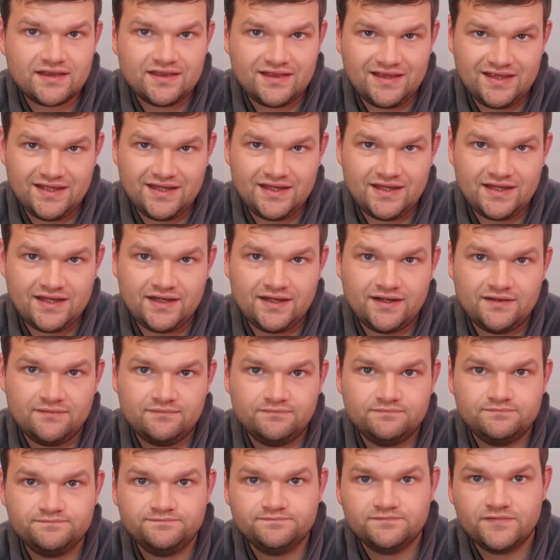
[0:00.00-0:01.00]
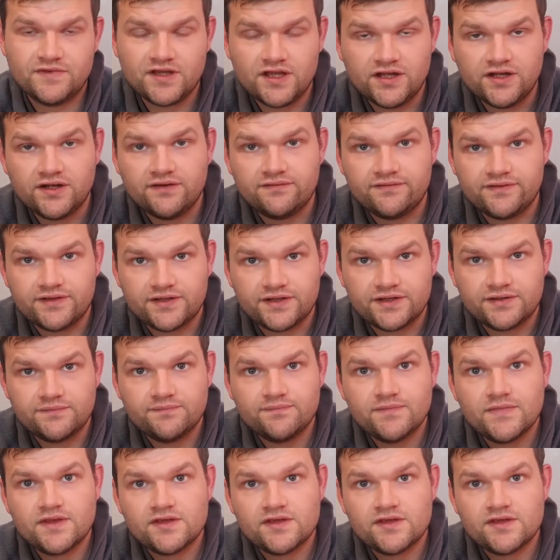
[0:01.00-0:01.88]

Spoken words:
than others.